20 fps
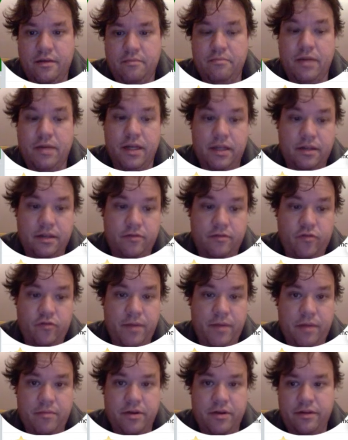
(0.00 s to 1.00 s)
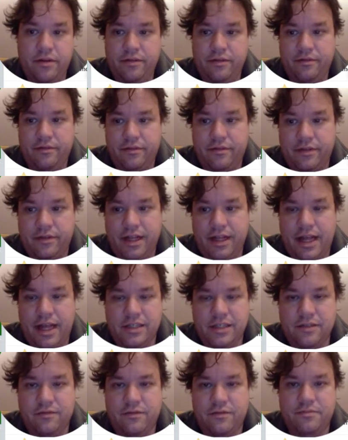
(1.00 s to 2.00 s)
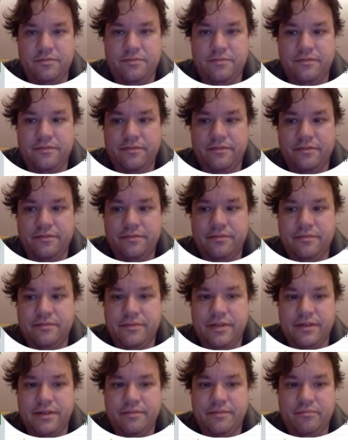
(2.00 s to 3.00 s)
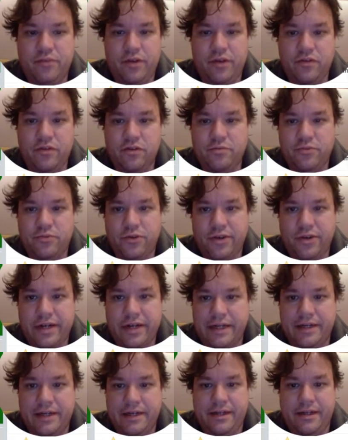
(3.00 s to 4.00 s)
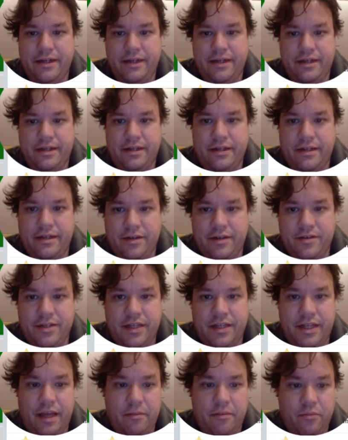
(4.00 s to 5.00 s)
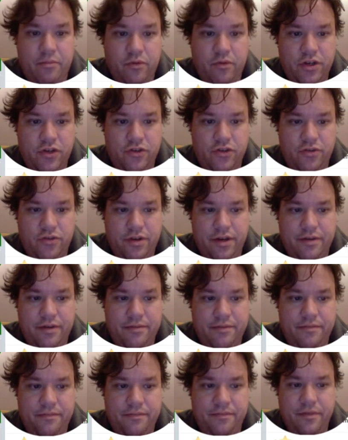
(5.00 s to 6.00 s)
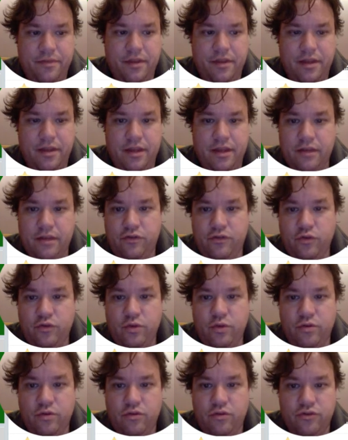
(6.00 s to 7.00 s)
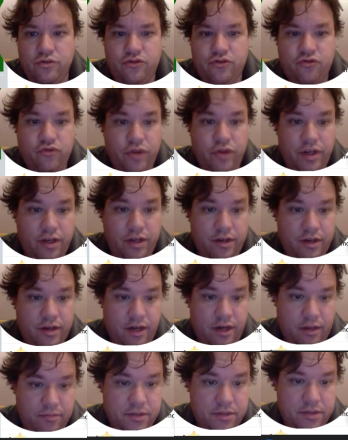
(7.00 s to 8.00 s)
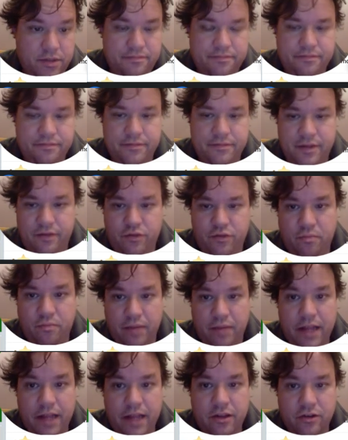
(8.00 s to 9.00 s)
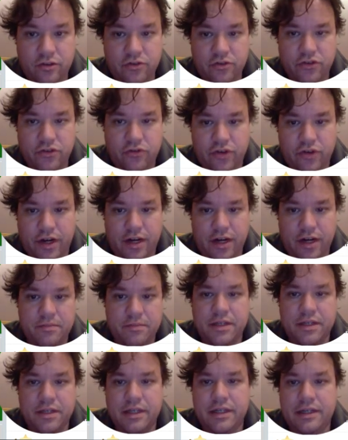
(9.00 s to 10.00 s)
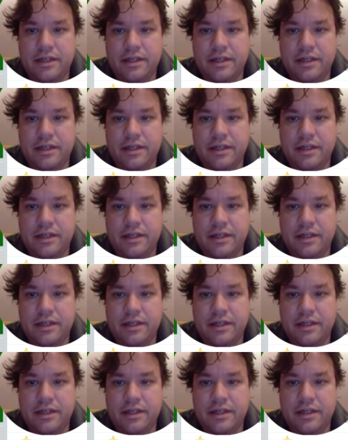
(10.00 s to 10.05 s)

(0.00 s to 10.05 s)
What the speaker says: But remember the lesson from the previous board. There's a tempo issue here. If you will lose 3 clubs, if you plan on losing 3 clubs,